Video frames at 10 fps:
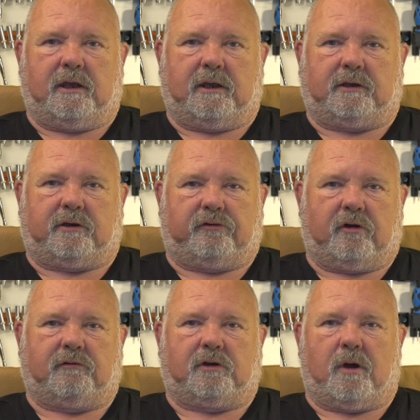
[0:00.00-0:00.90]
It does
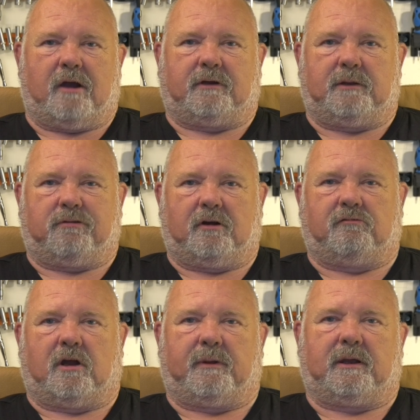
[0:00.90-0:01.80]
not require any
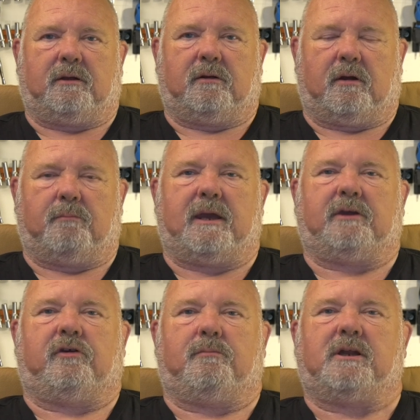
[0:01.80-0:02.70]
programming and
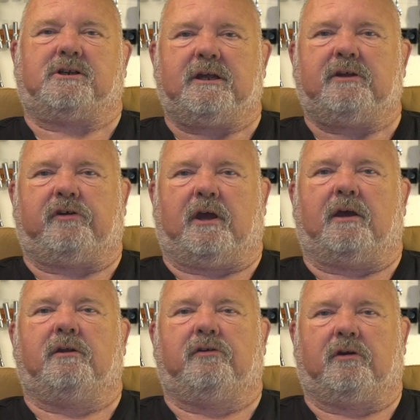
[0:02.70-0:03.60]
makes it much
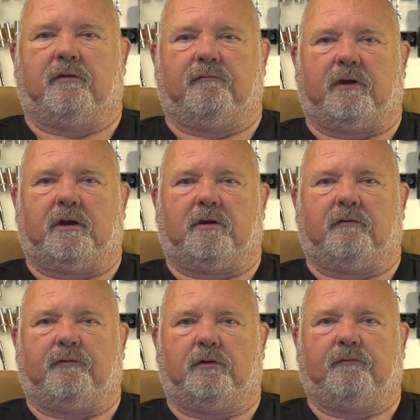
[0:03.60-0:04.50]
easier to convert
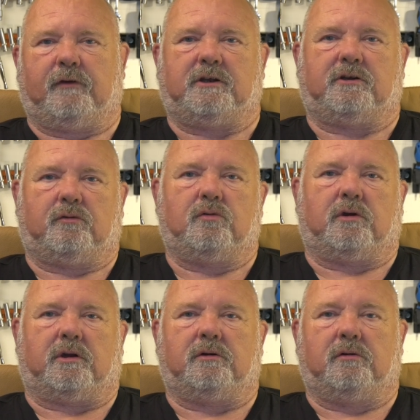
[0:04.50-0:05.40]
a full-featured
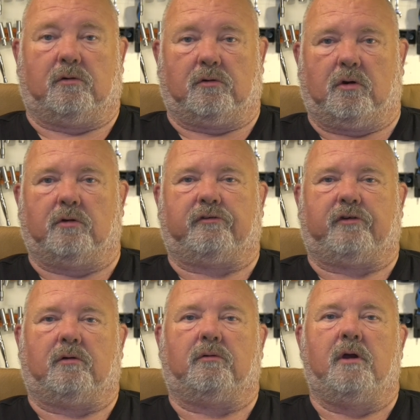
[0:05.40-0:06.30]
organ or
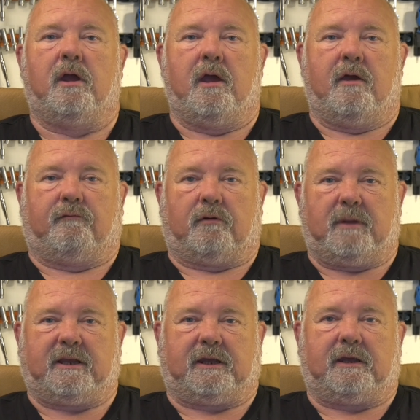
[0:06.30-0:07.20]
console for
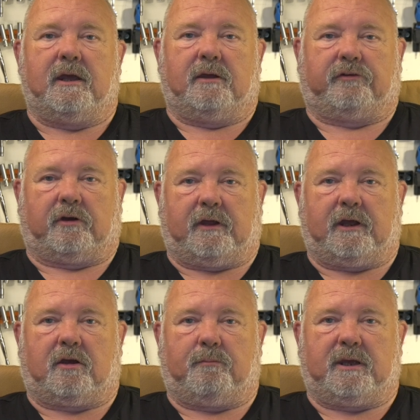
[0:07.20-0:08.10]
MIDI so that
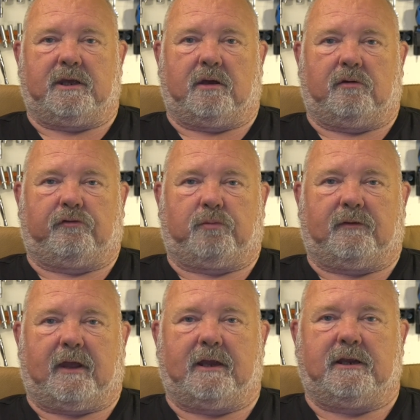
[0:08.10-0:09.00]
it can be used
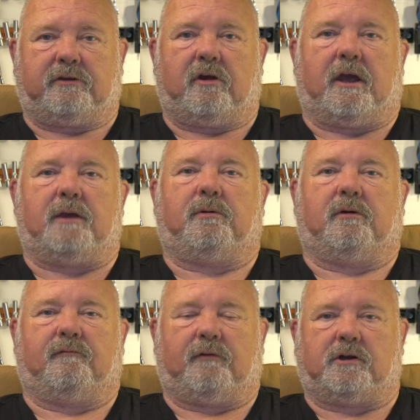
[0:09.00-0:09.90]
with any type
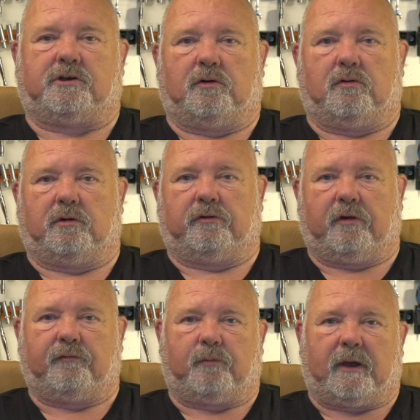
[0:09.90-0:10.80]
of virtual organ
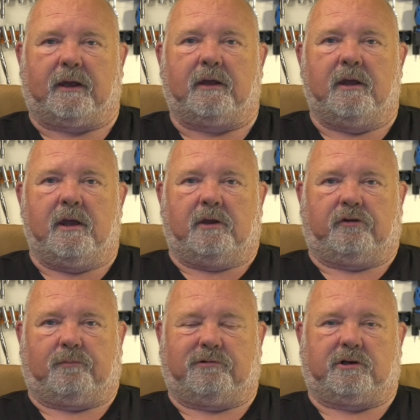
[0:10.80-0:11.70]
software
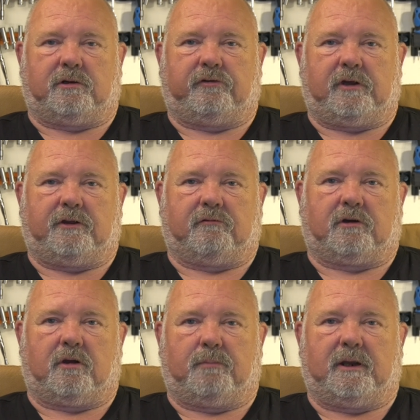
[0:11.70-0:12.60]
to produce either
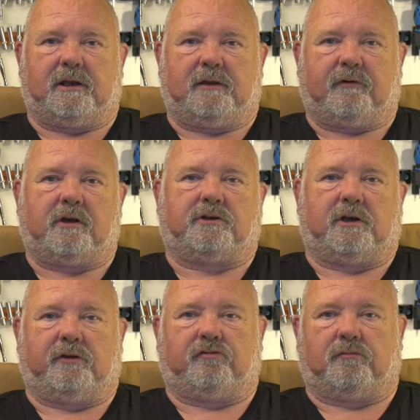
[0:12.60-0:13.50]
a completely
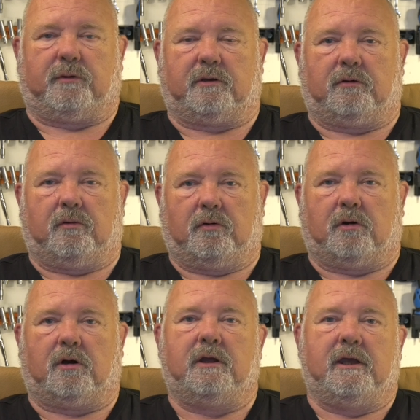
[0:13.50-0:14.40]
virtual instrument
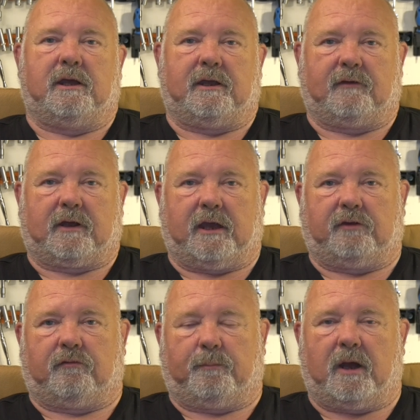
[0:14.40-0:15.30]
or, in the
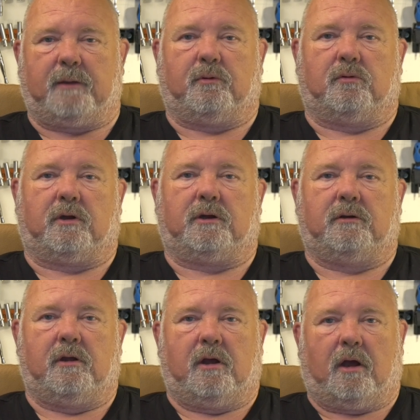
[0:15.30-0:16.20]
case of a pipe
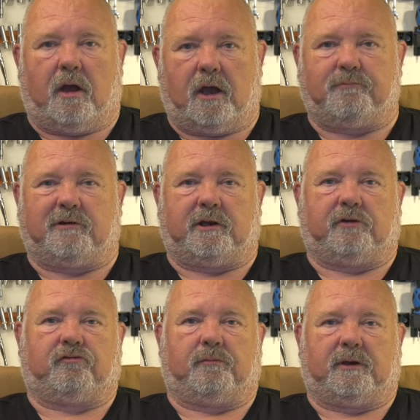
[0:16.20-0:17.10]
organ, a hybrid
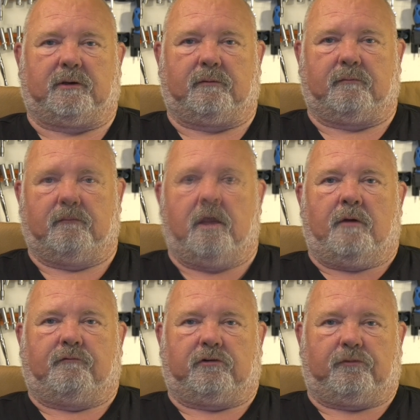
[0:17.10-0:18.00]
instrument.
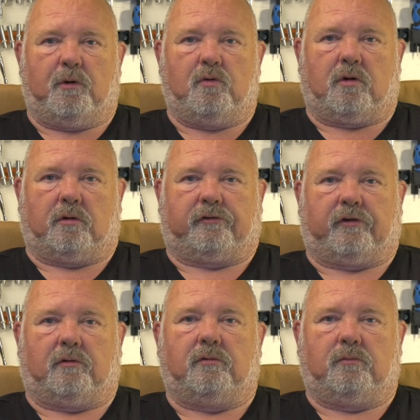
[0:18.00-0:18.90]
For a small
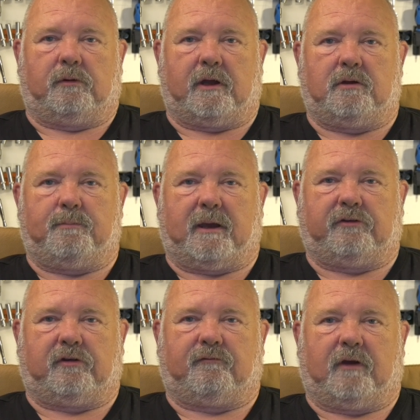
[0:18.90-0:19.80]
console with only
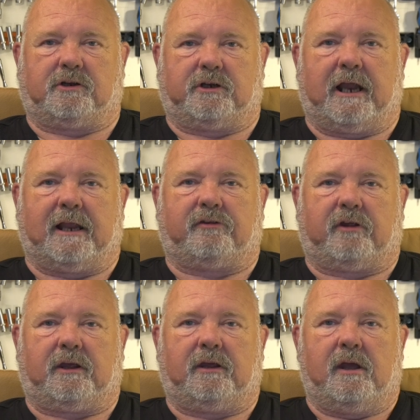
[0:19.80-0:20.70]
basic
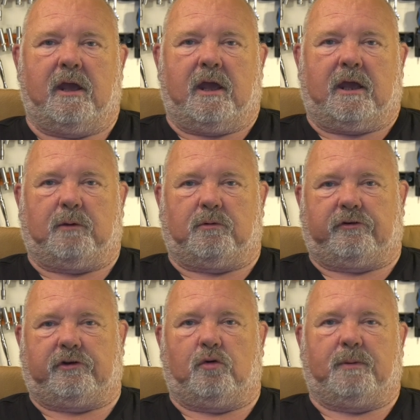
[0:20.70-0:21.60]
functionality, it would
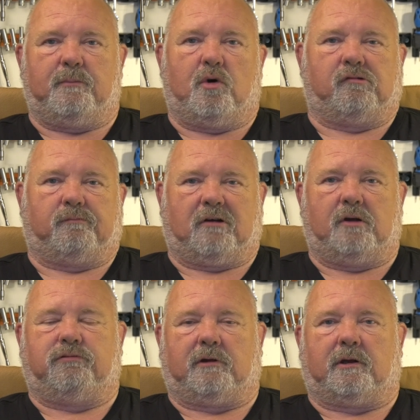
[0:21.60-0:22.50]
still be more
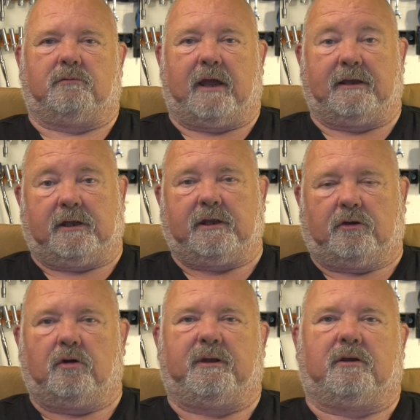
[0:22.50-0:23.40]
appropriate and
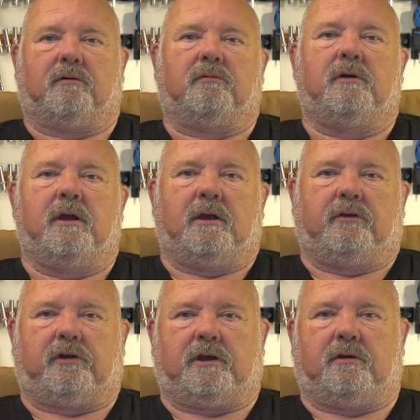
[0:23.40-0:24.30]
economical
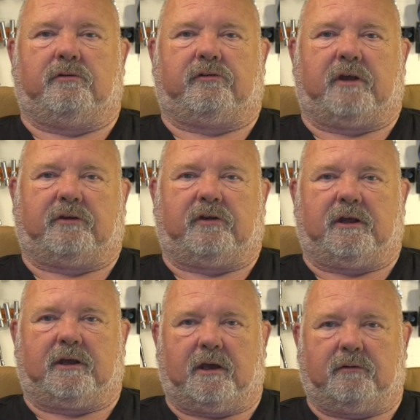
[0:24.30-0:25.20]
to use a
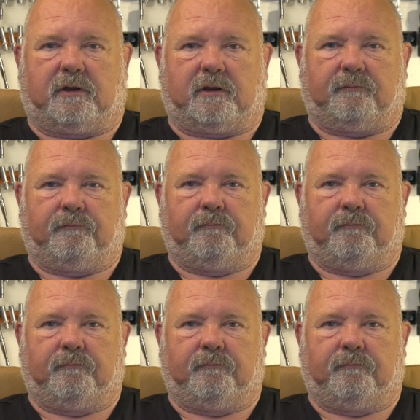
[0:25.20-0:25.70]
TUTTY encoder.